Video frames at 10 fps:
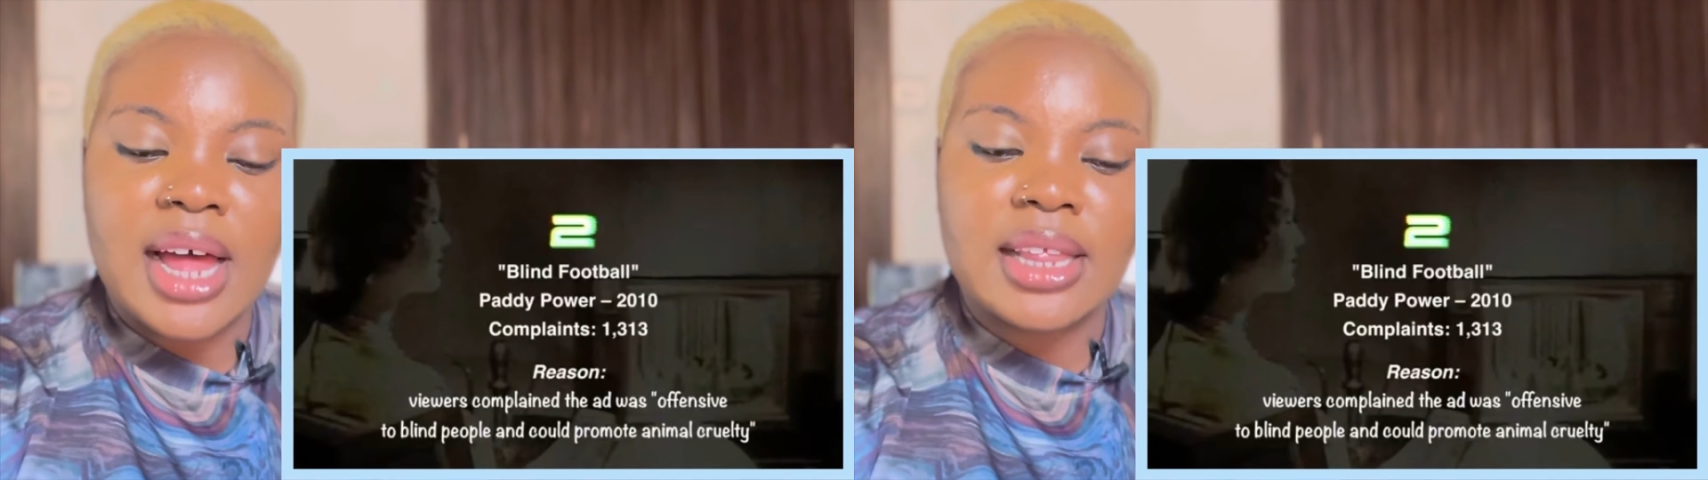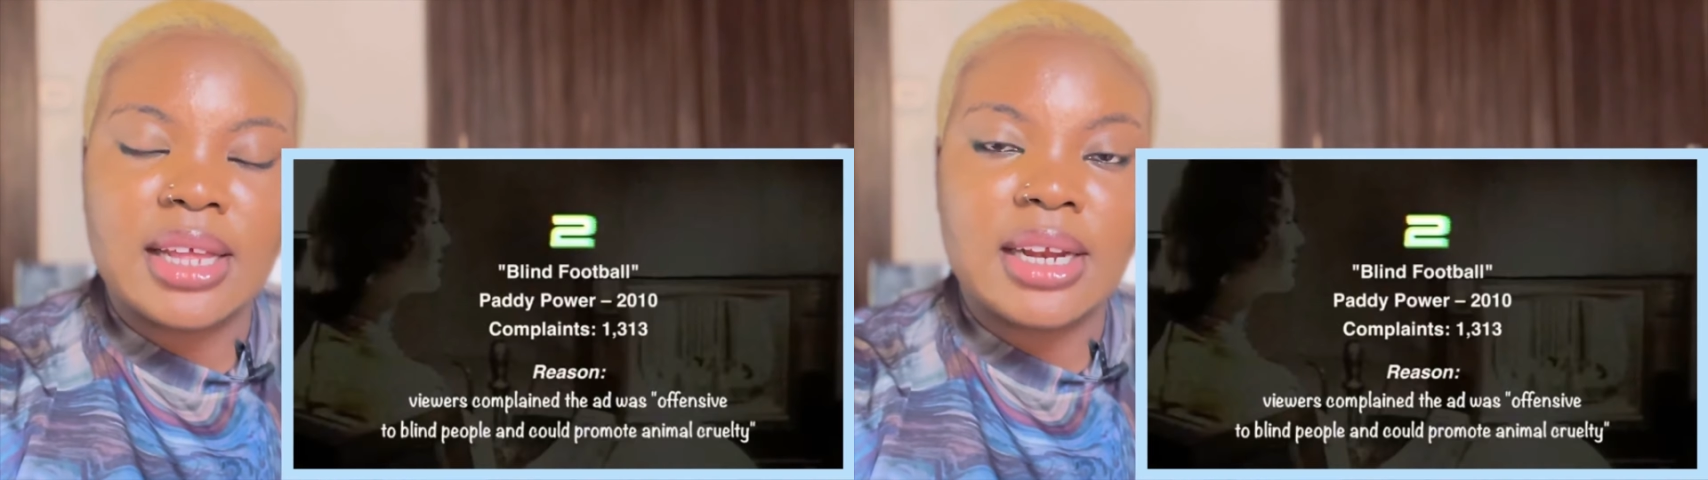
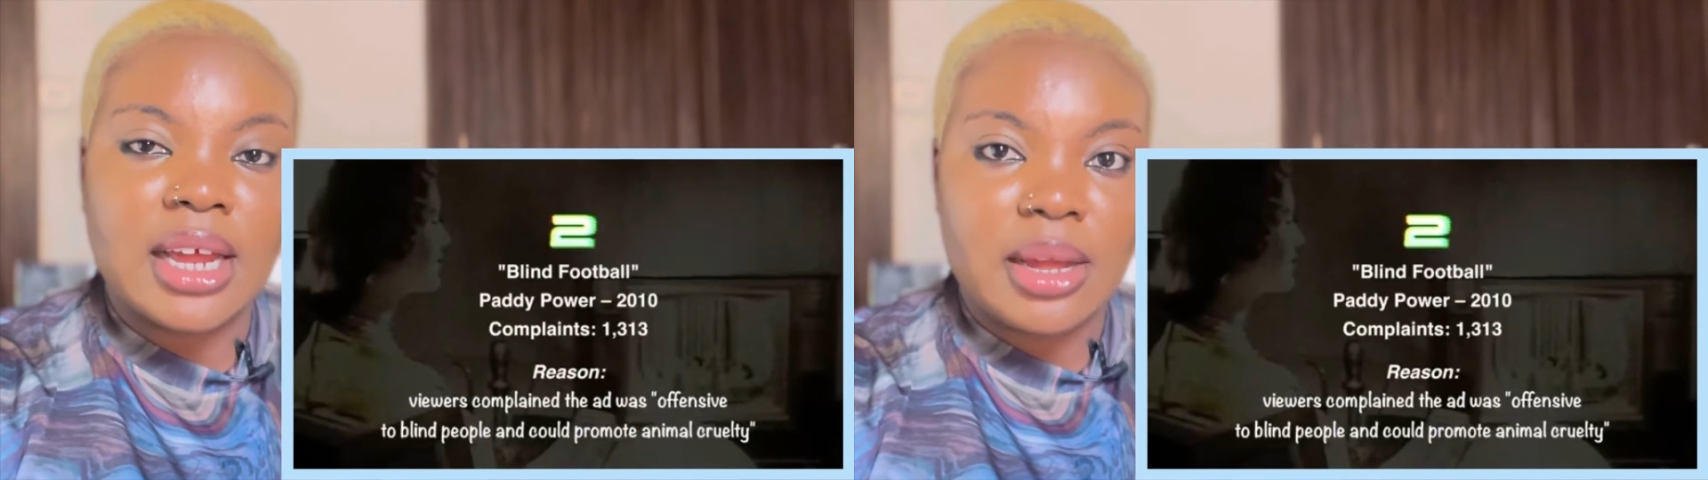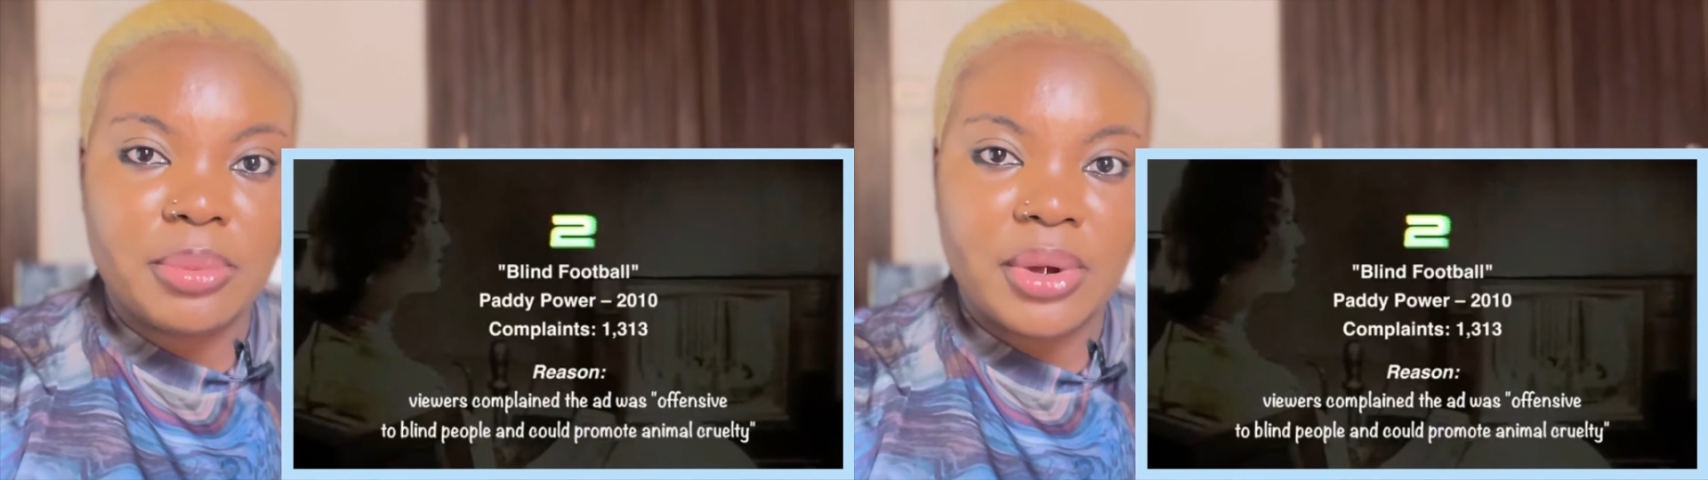and then
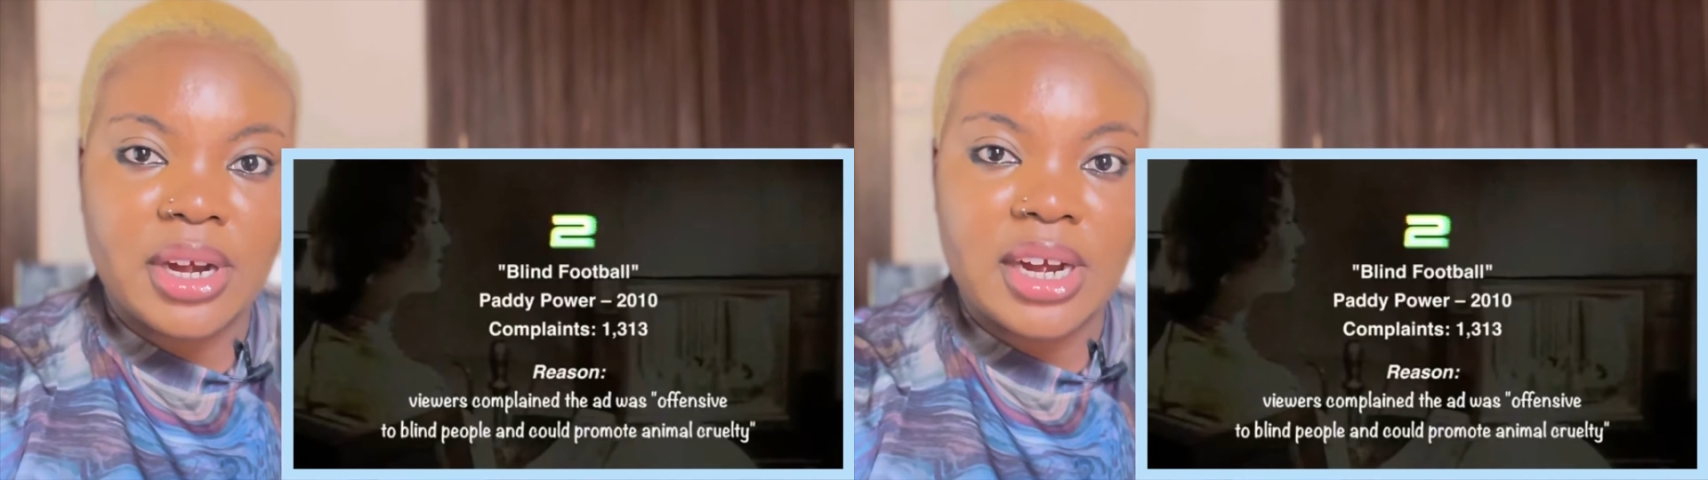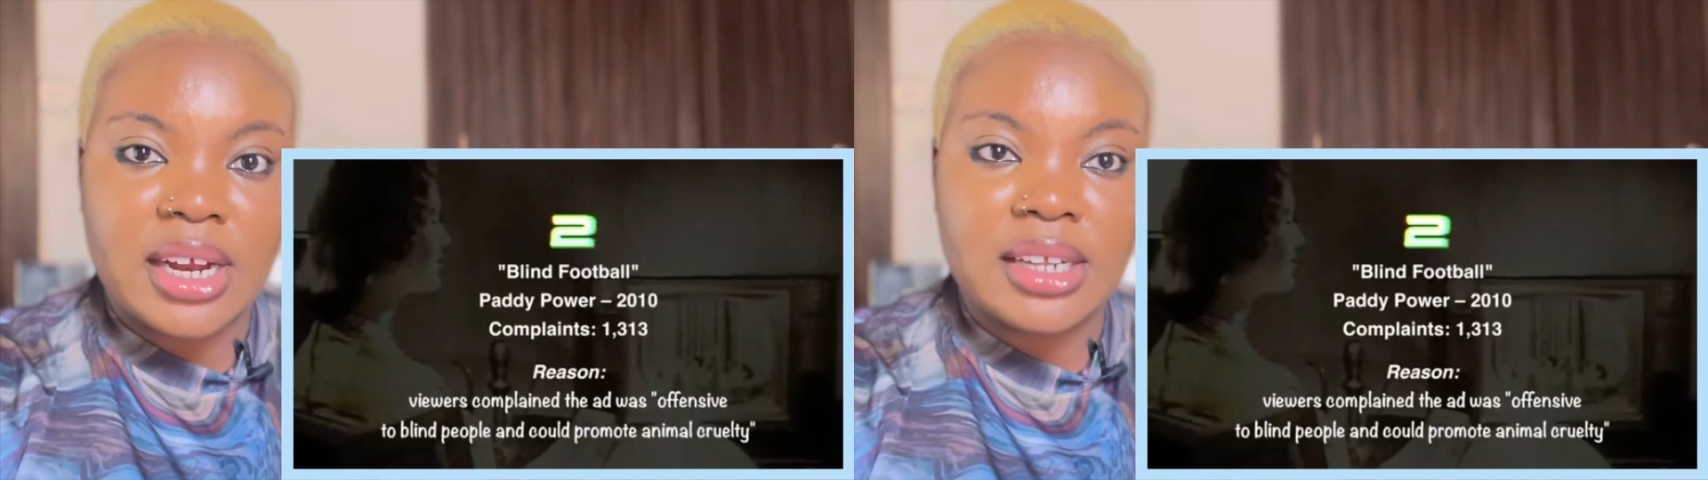get
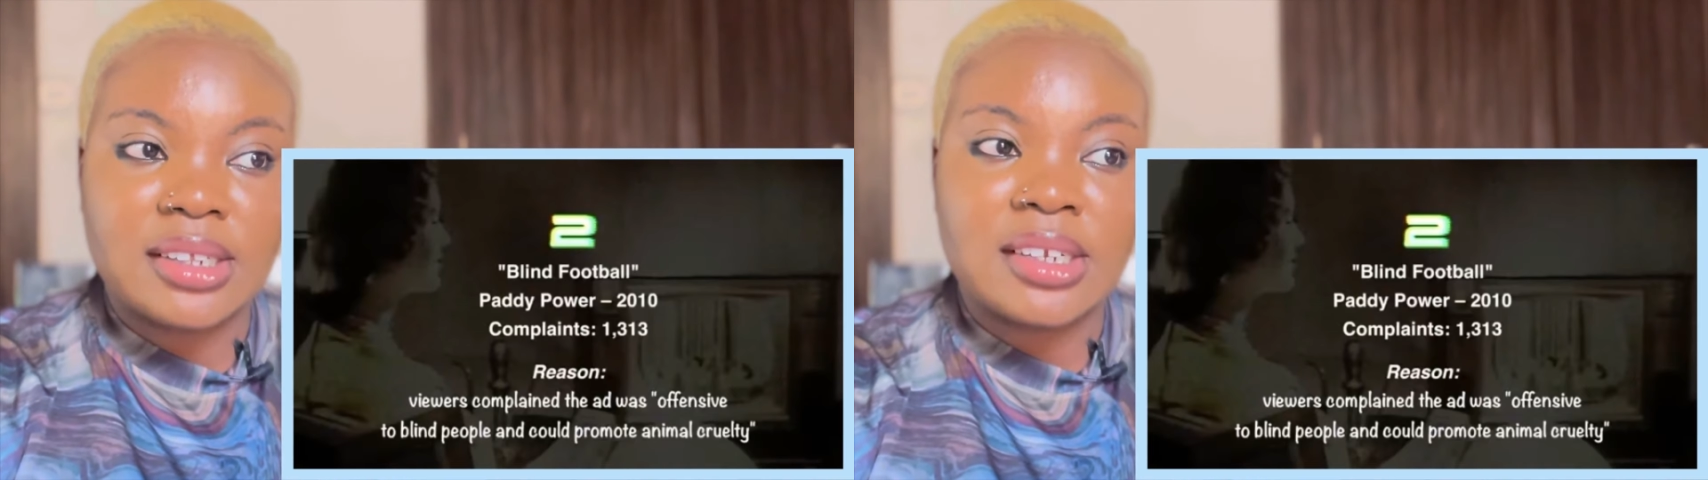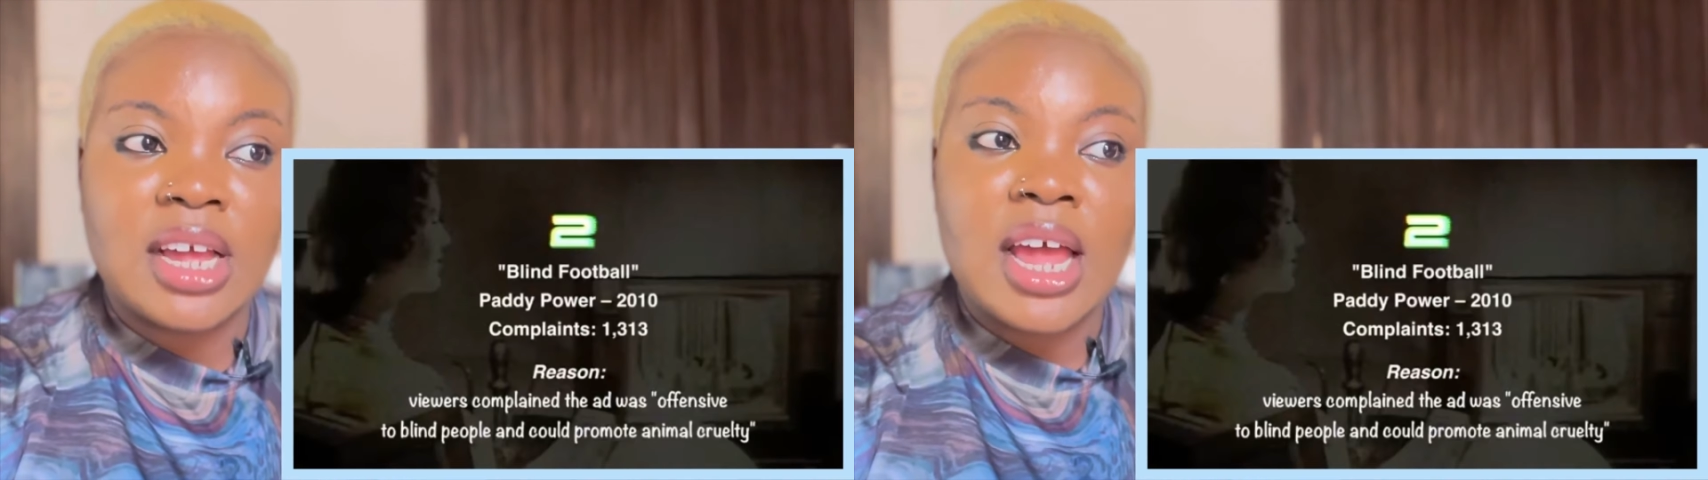pregnant